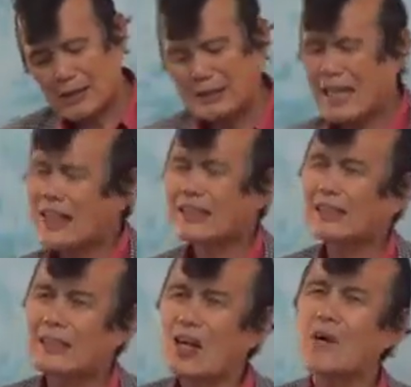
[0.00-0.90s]
not
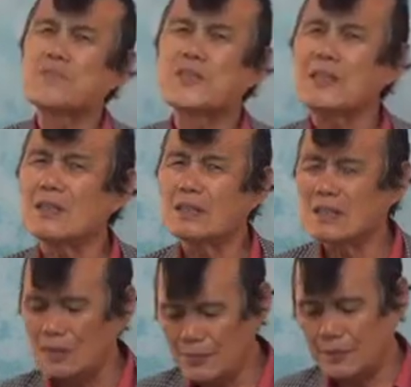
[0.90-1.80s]

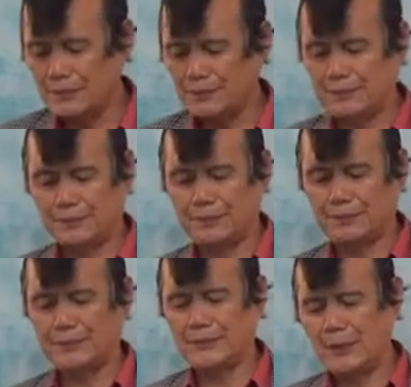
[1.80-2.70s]
observe
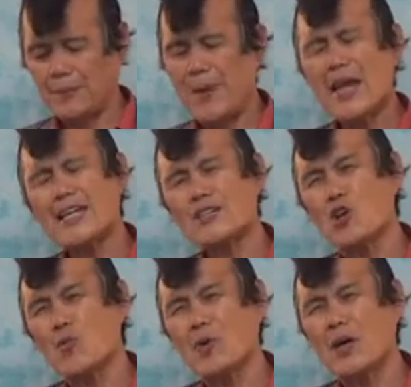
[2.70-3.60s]
the
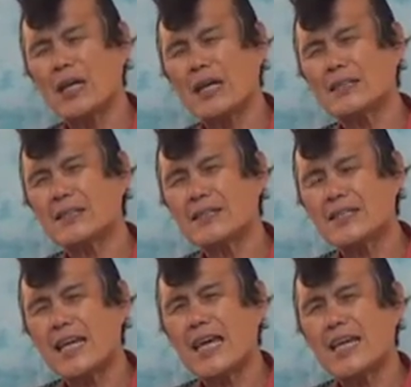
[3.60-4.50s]
Passover at the
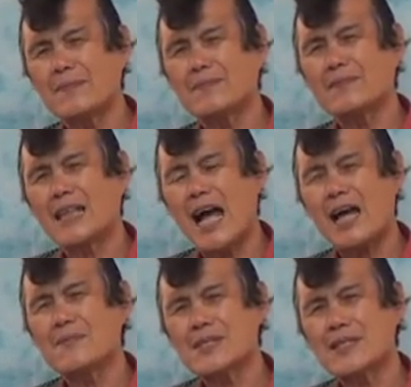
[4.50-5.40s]
same
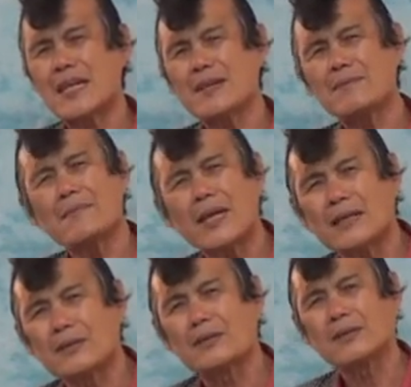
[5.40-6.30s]
time, same
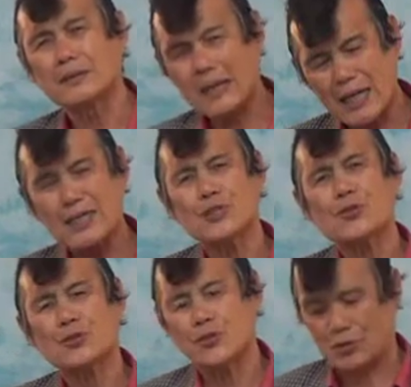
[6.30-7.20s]
manner. That is
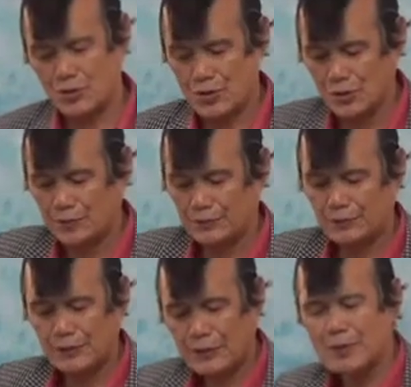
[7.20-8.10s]
truth.
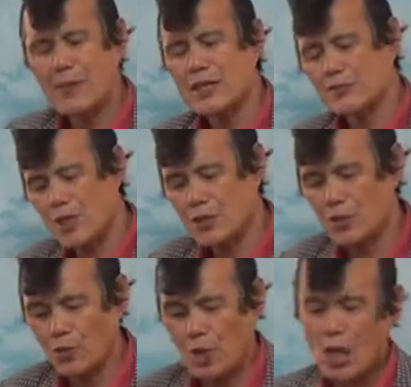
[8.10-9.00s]
So my question,